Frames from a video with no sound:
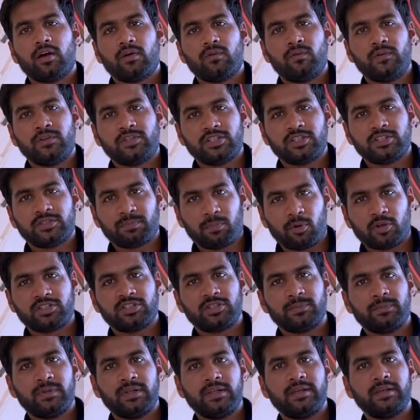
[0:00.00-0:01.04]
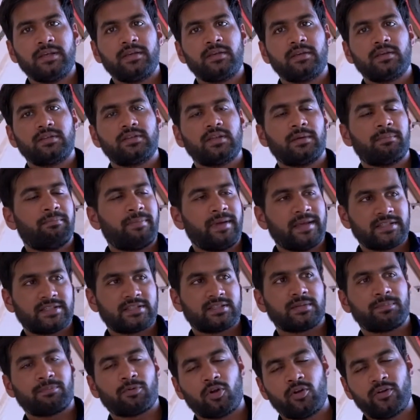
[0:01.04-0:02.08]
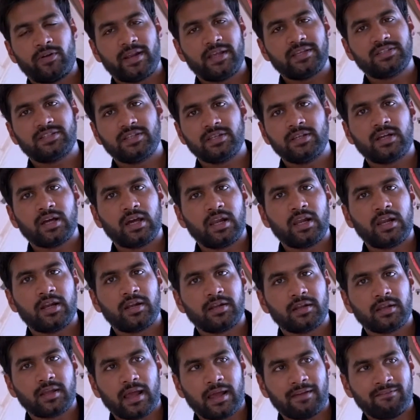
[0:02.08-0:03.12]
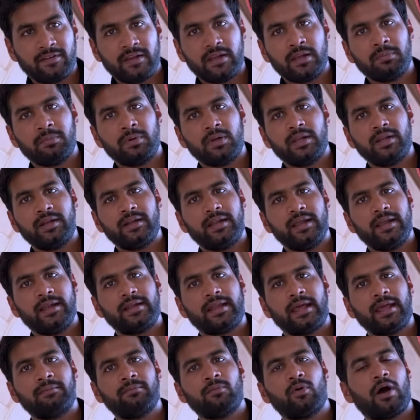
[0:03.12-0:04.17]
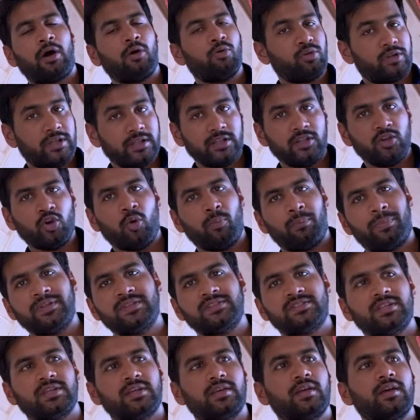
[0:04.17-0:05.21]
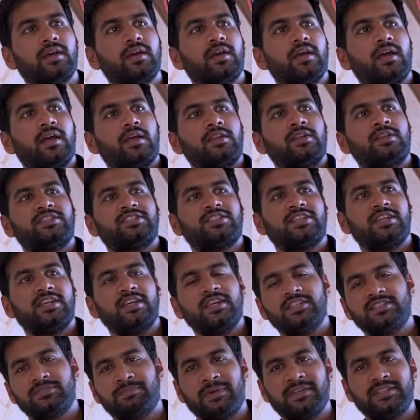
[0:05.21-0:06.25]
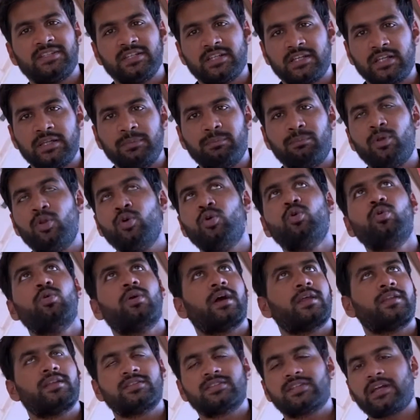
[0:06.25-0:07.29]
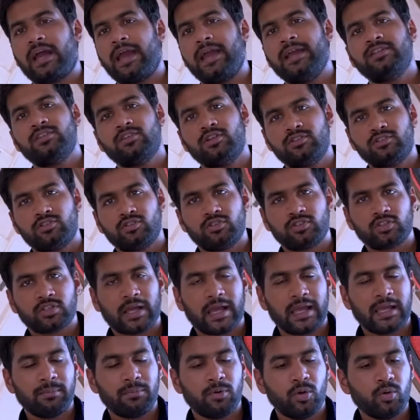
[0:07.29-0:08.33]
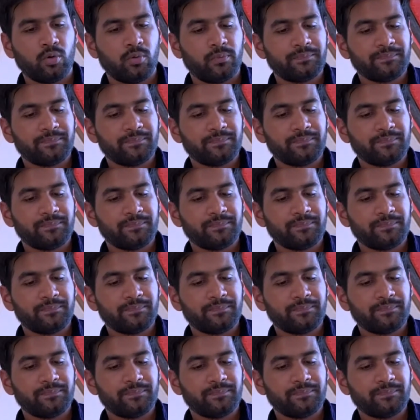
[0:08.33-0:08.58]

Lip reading: which is possibly the best contrasting color available in daytime out in the open sea. The sea is basically blue and the sky is also sky blue.